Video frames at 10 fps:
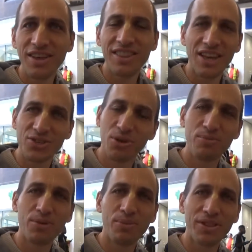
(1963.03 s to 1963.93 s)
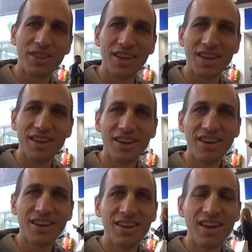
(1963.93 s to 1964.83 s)
That's what people think.
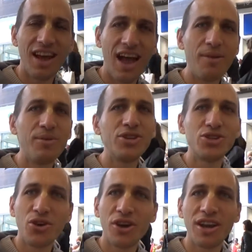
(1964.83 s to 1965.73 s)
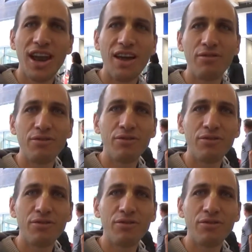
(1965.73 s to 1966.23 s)
I'm enjoying life,